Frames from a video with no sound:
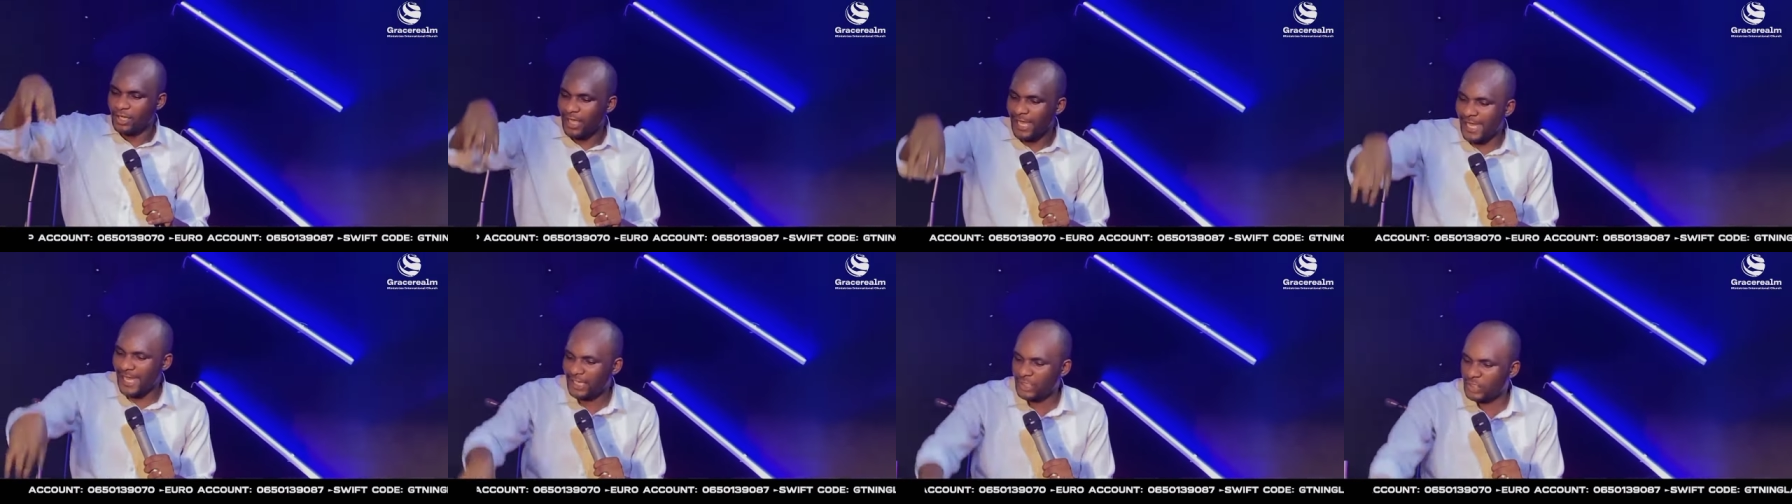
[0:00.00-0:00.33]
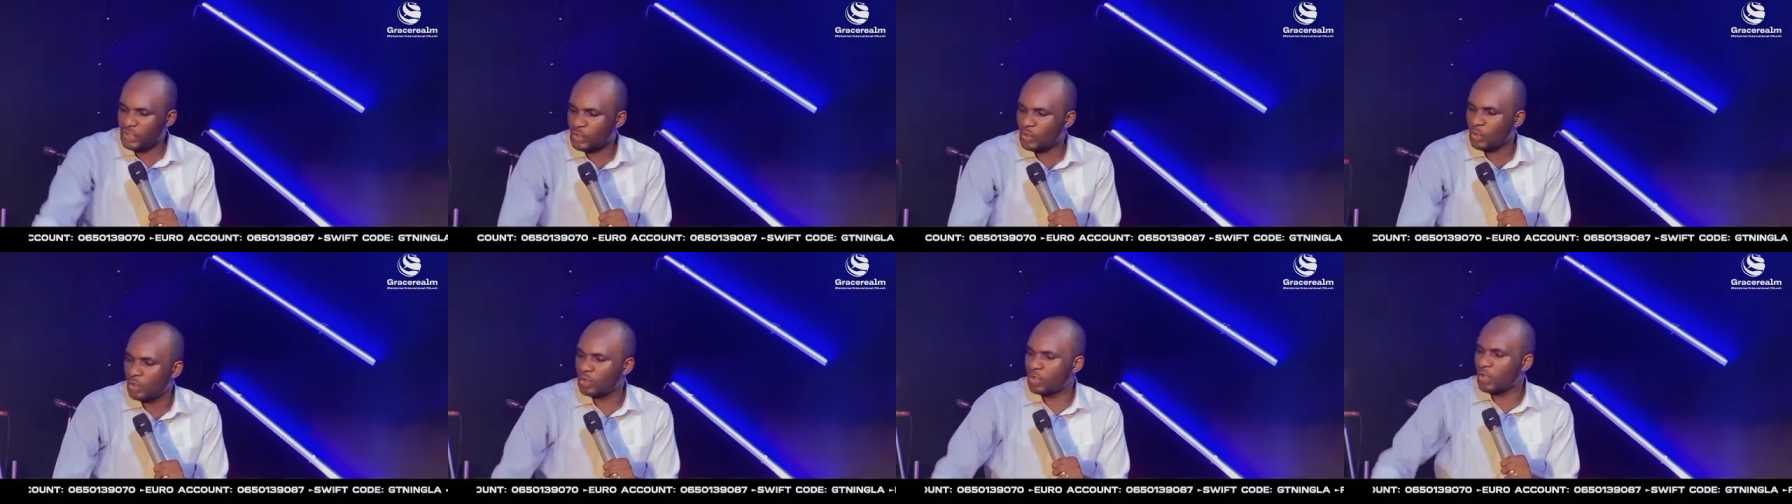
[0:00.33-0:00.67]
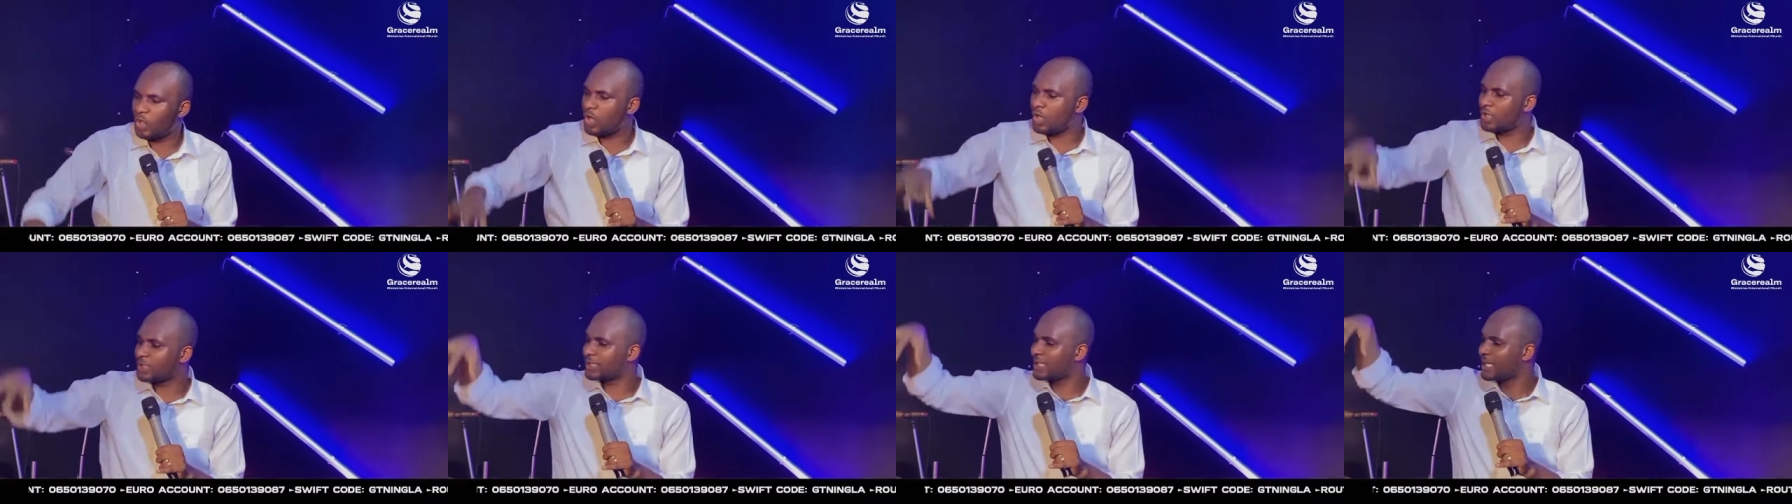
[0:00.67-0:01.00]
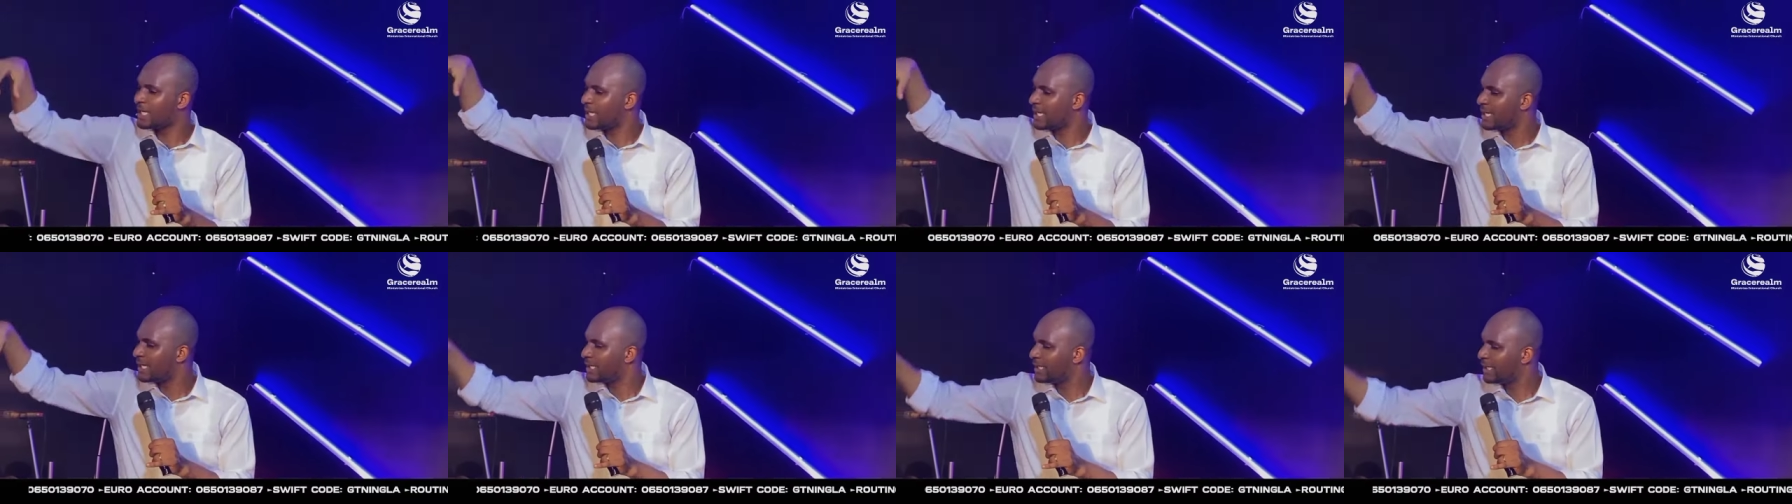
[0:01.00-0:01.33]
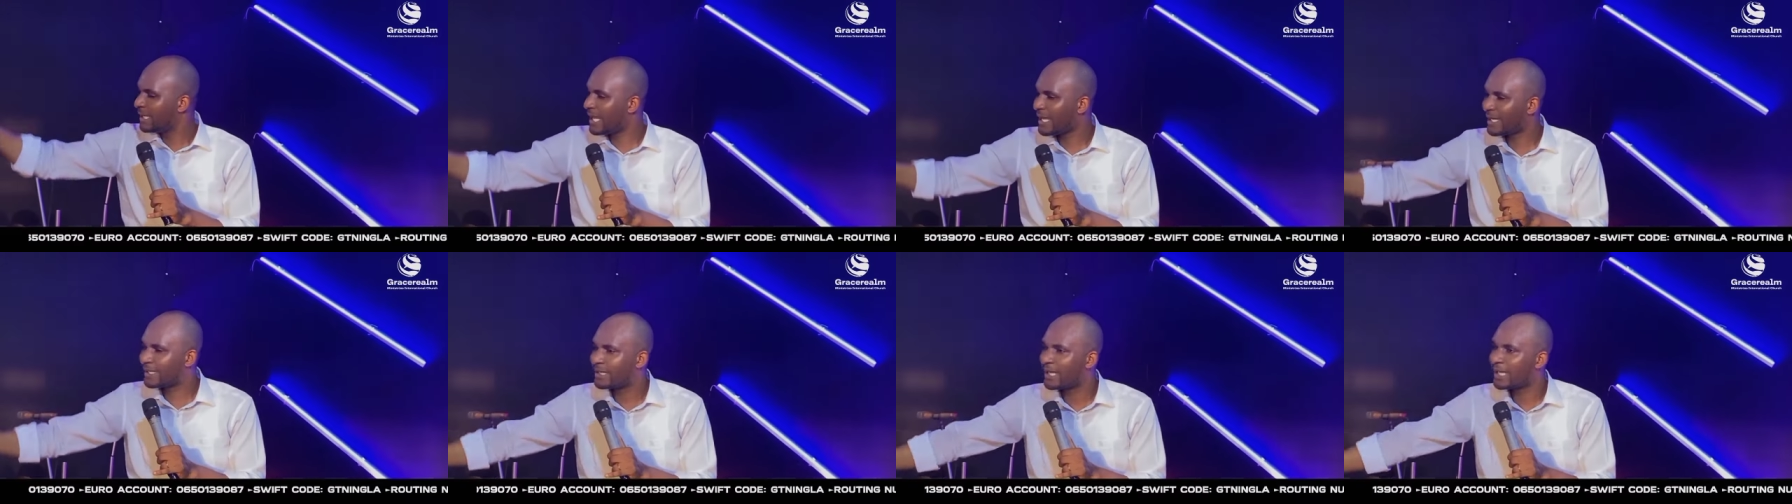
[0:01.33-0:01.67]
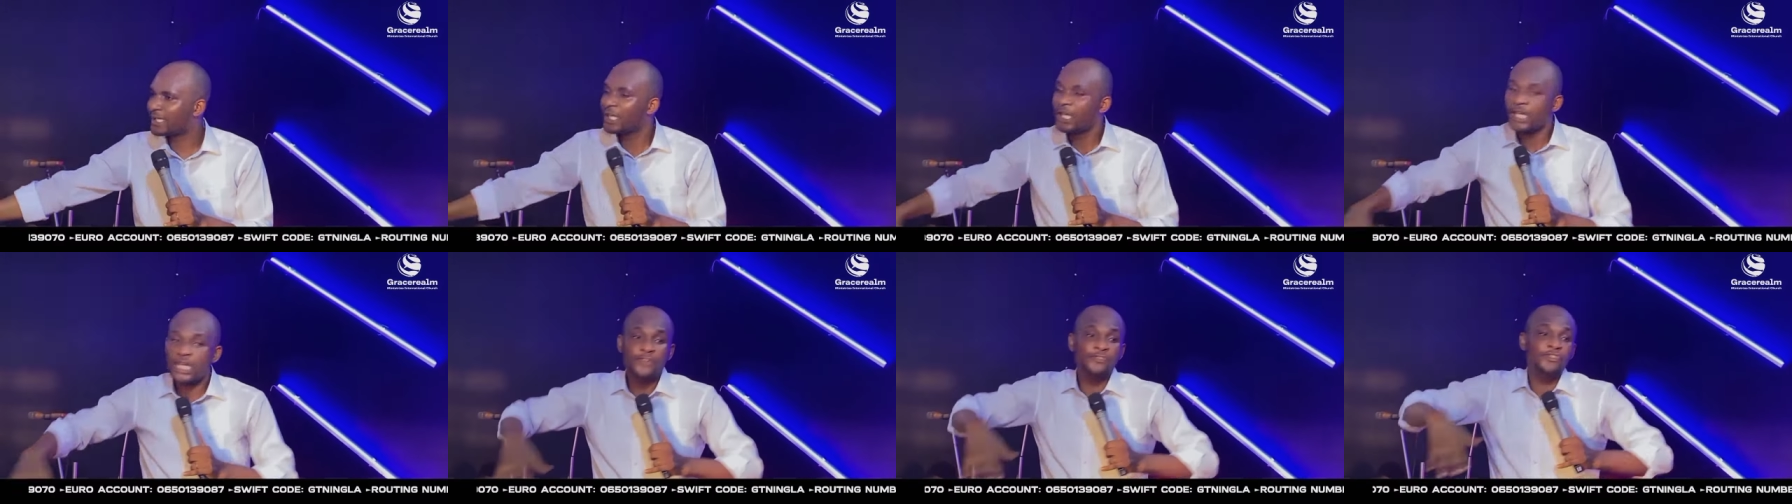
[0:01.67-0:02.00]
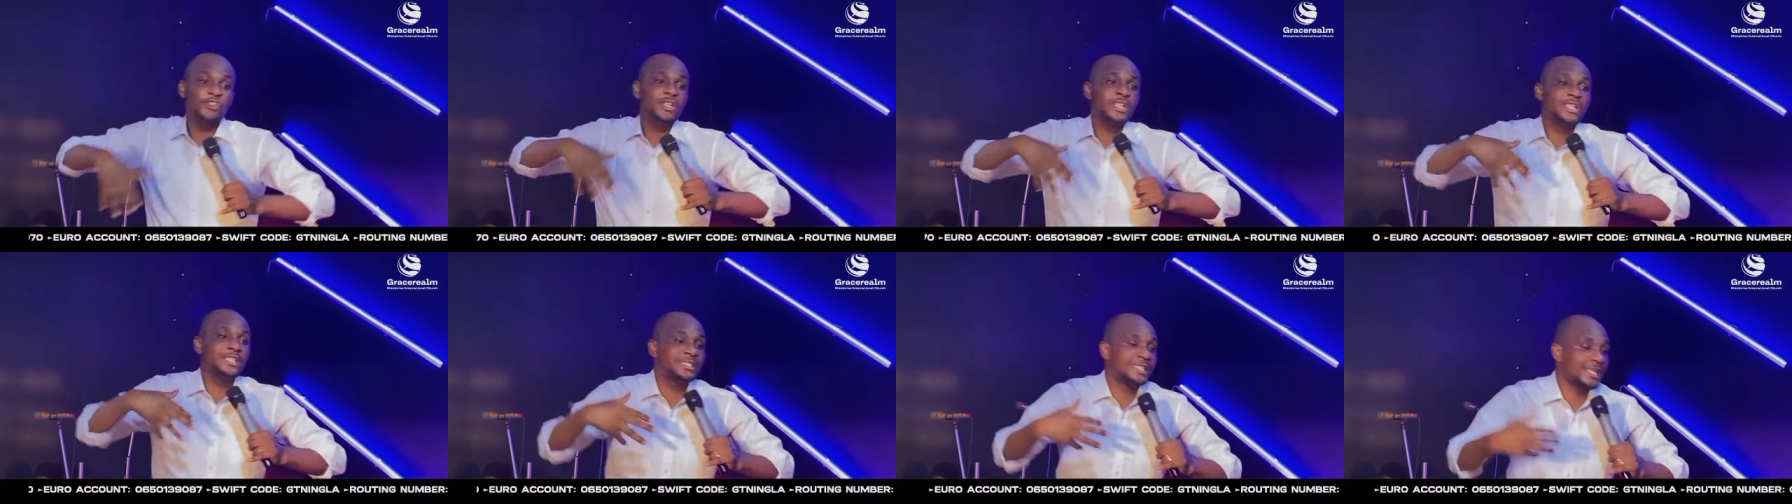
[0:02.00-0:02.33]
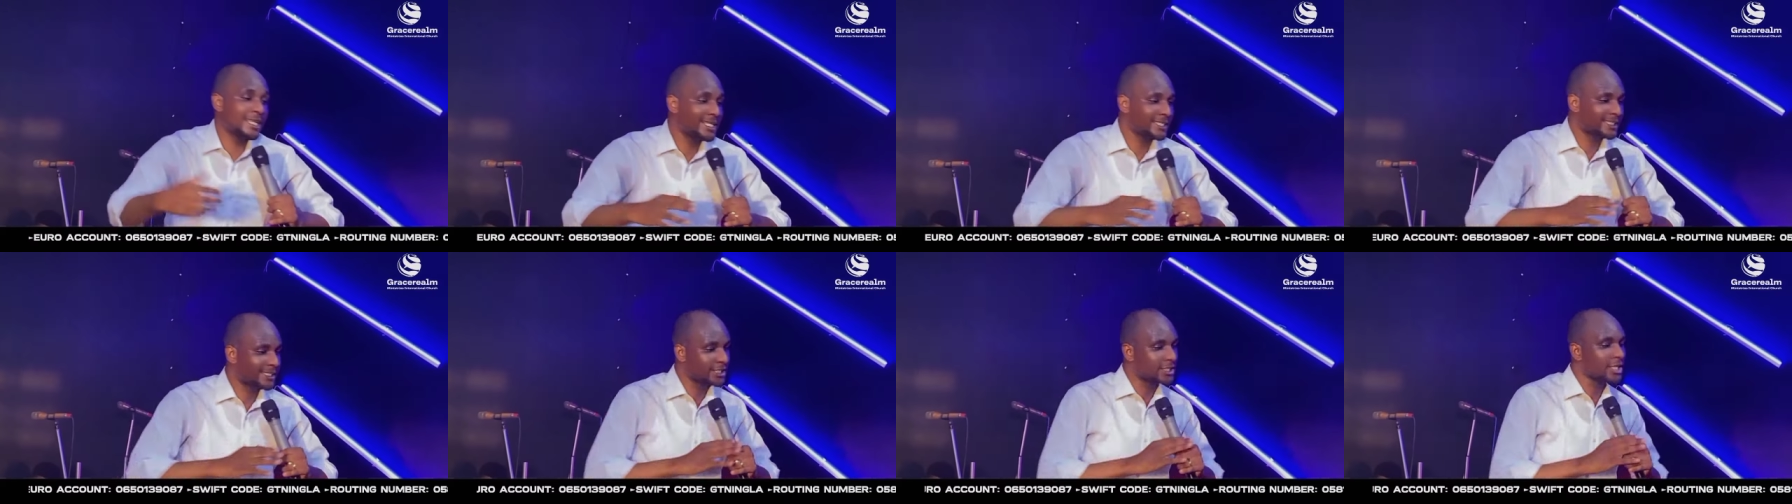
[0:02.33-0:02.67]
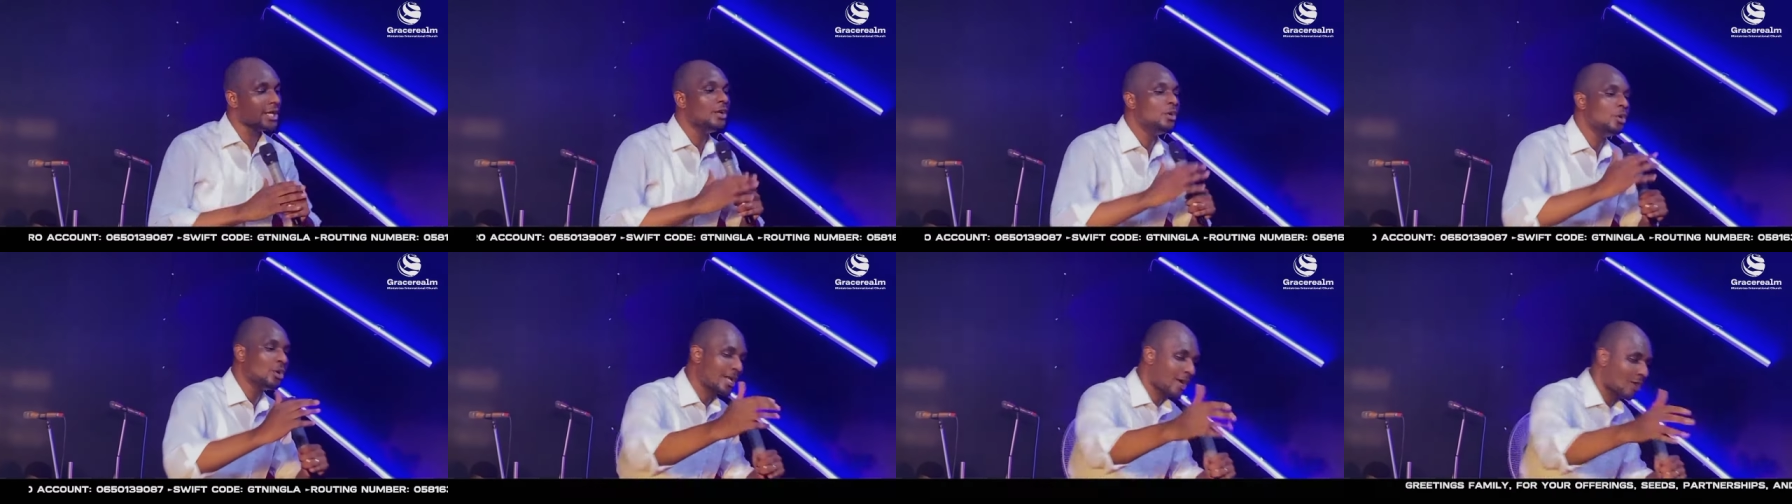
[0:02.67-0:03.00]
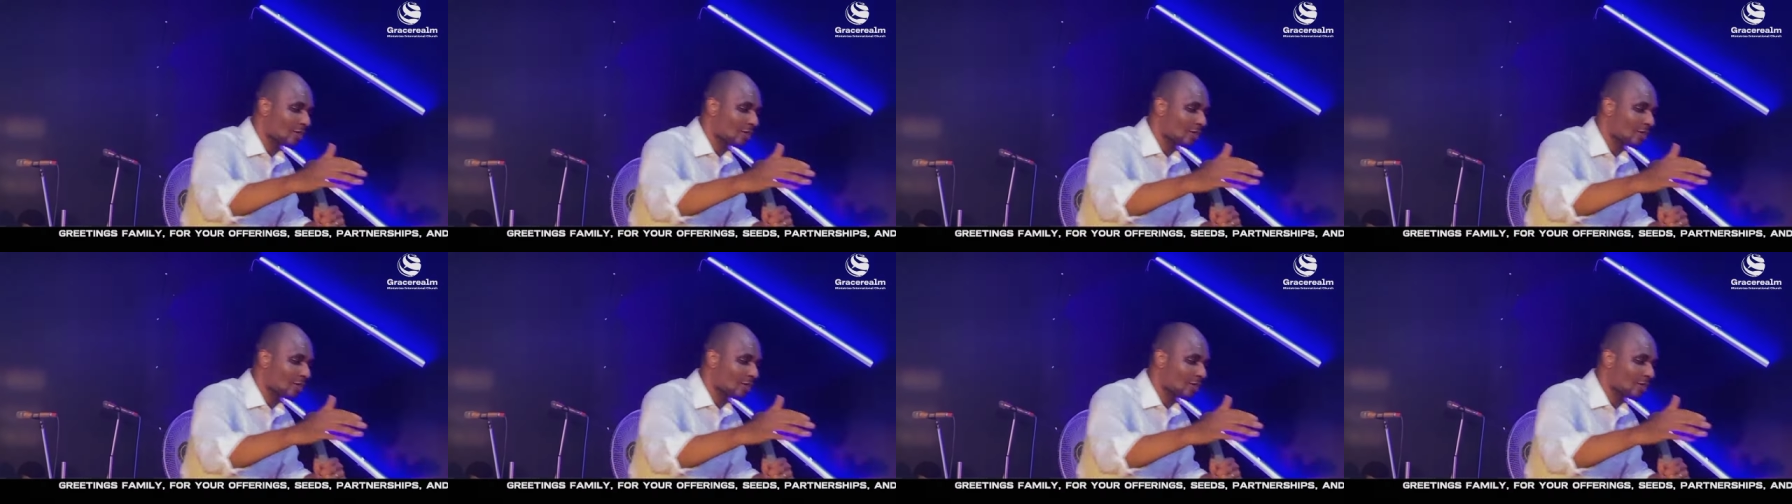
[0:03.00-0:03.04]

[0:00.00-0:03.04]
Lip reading: Exodus, like that, even in Genesis, look